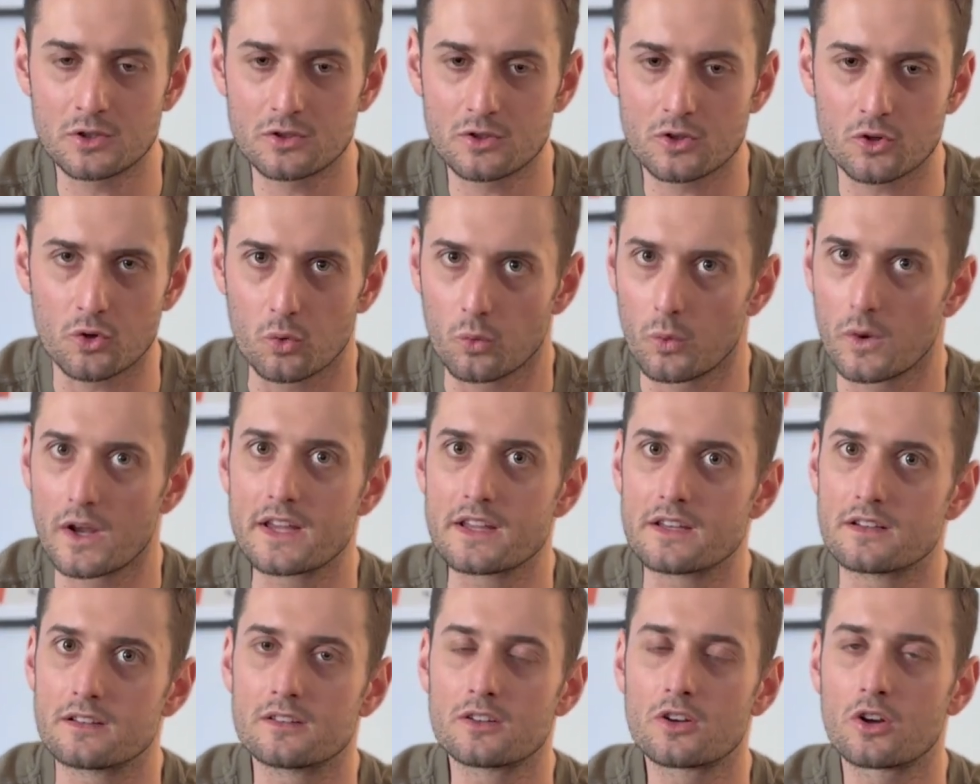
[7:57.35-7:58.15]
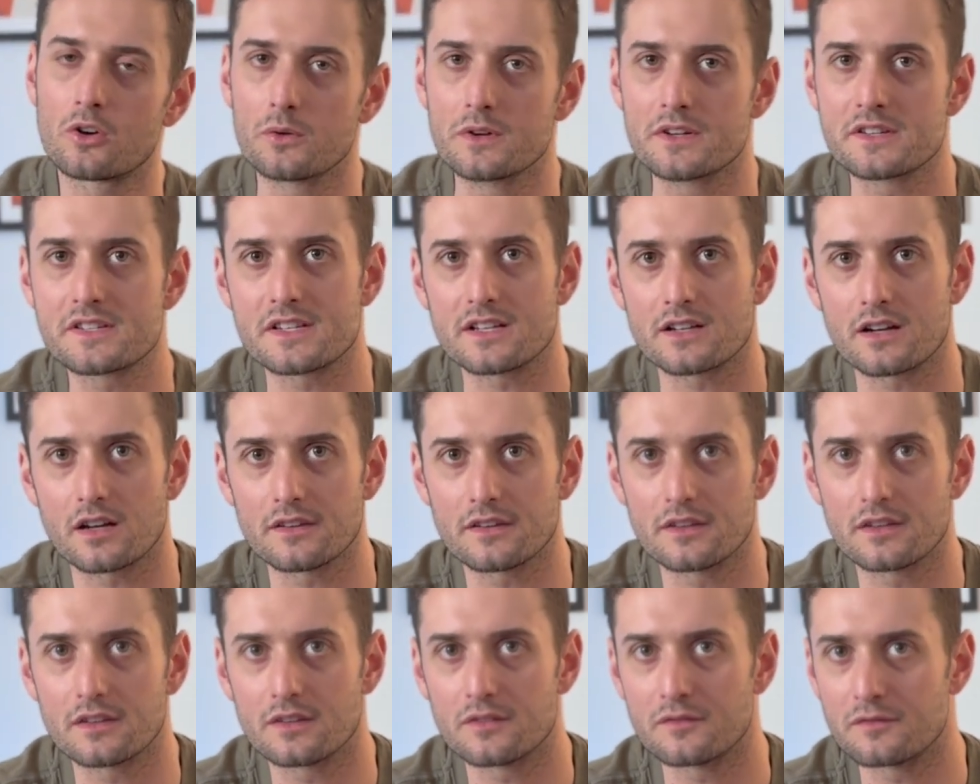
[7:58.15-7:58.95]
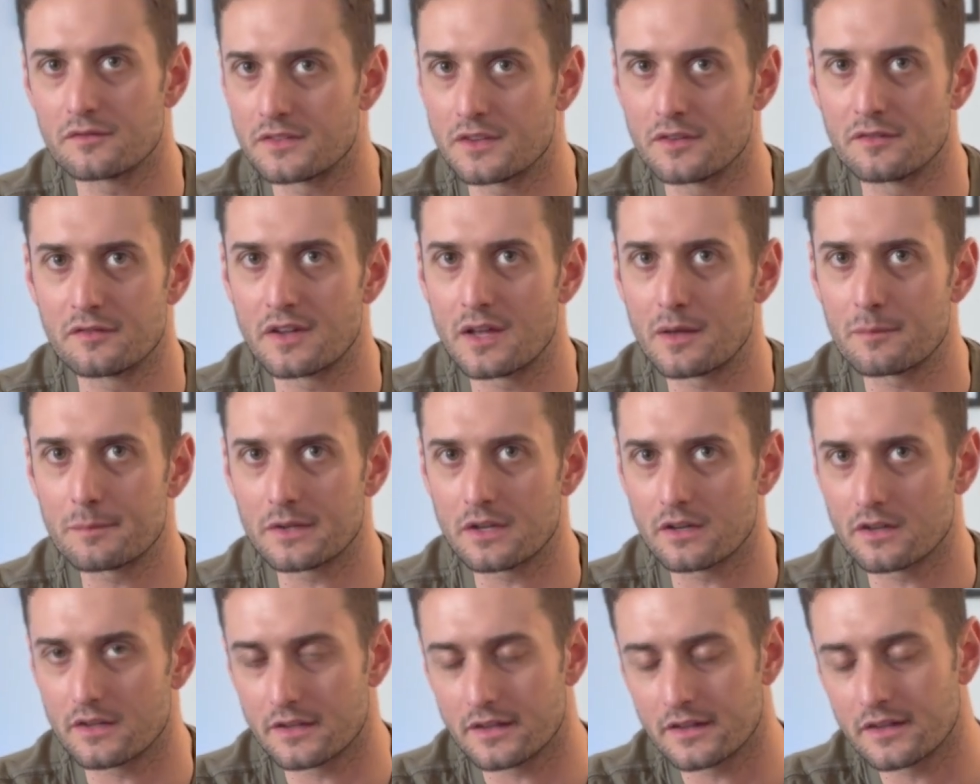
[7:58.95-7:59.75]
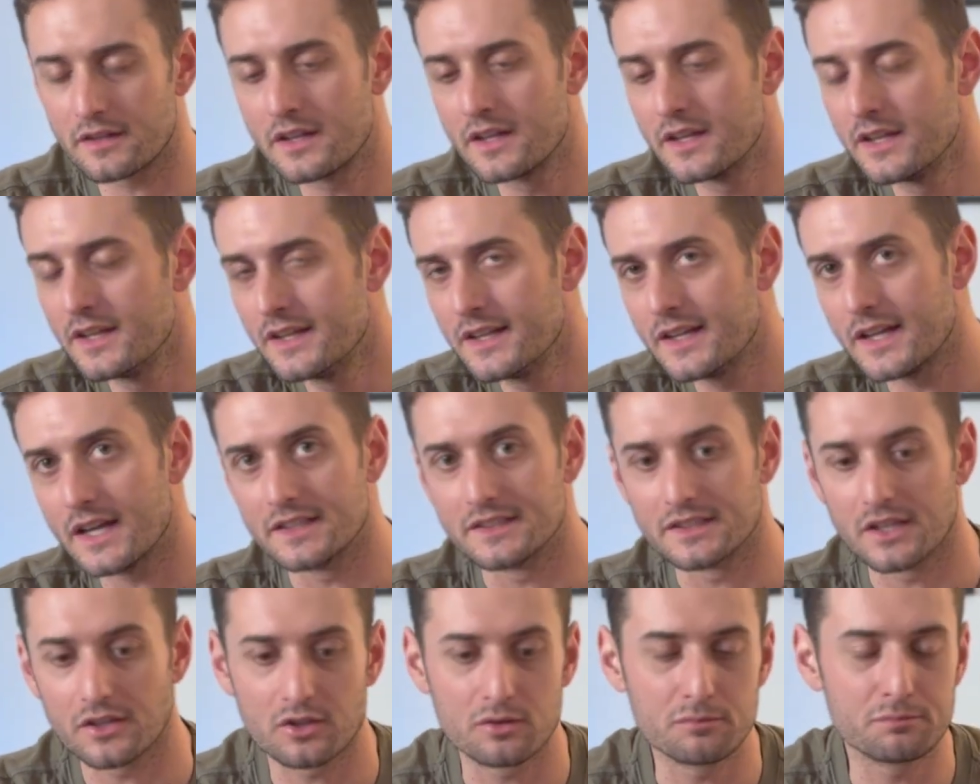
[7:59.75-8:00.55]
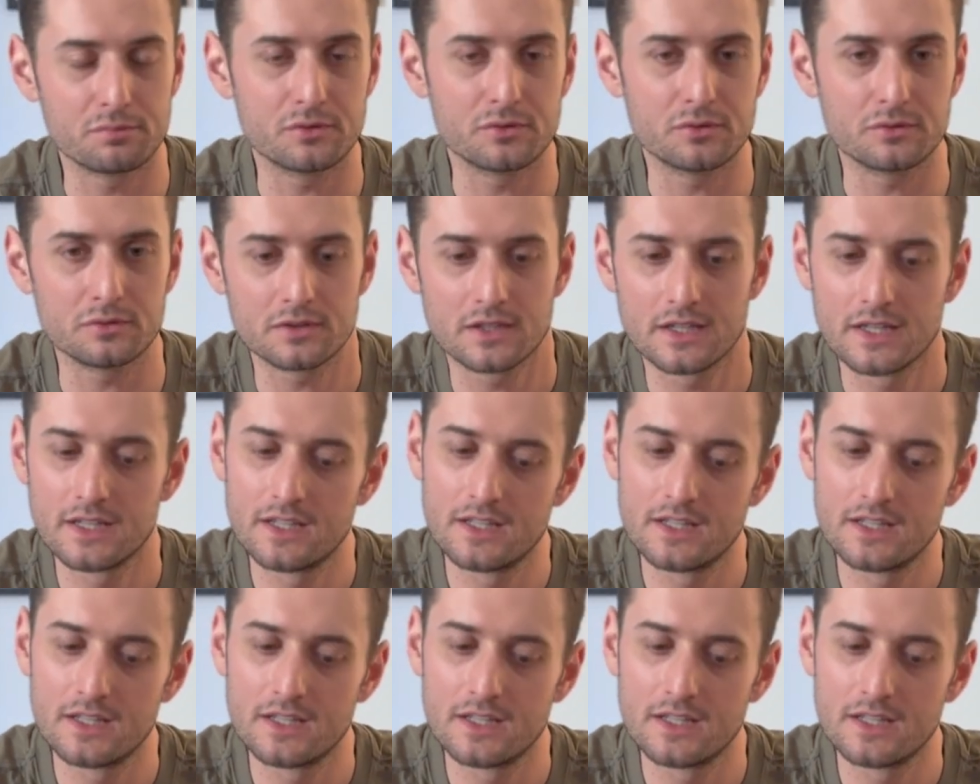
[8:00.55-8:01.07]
great creasing on the vamp area and the other boot